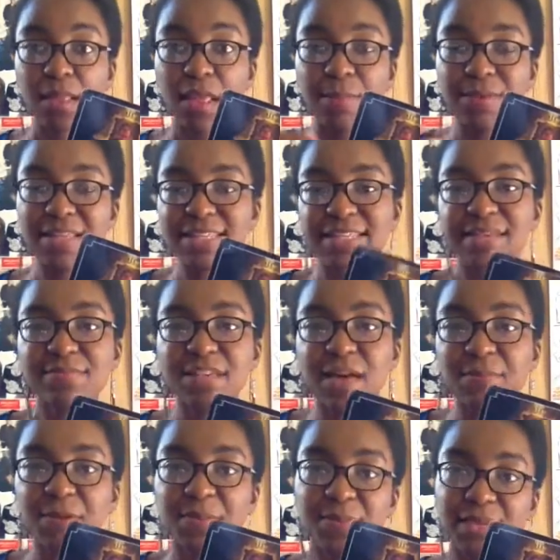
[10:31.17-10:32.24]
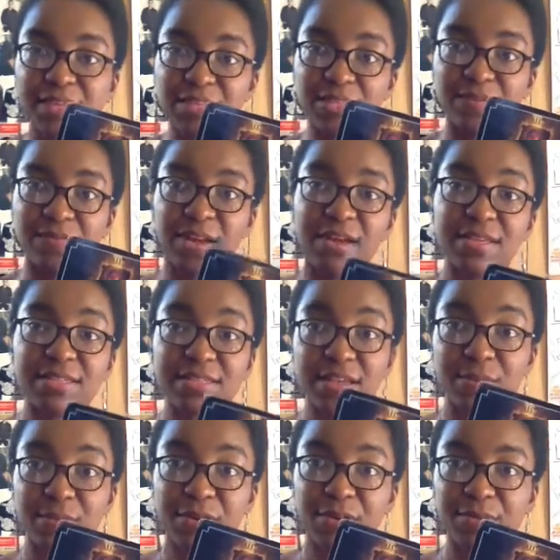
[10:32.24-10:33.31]
But at the same time, you're being just very
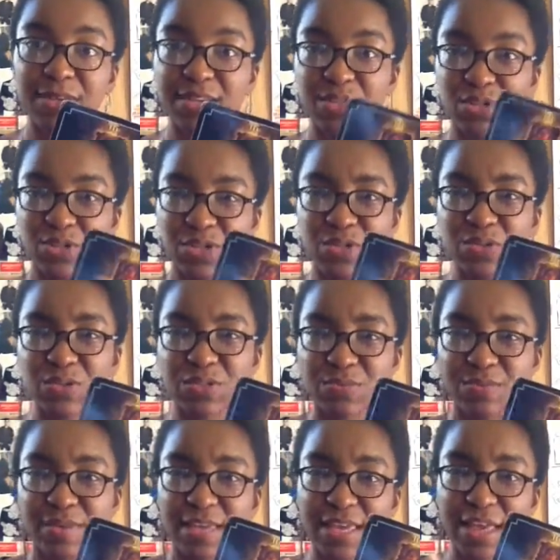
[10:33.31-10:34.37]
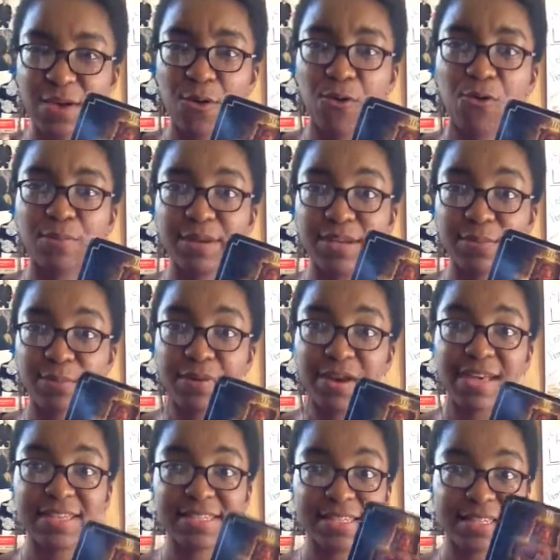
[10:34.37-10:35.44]
stubborn because you're just used to being at home and
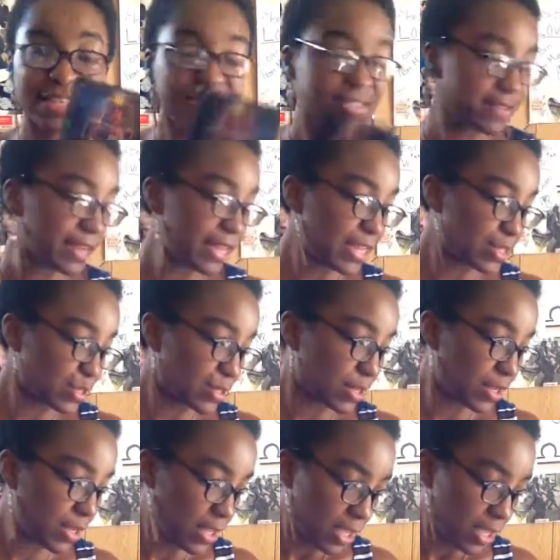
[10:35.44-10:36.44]
depressed and things of that nature.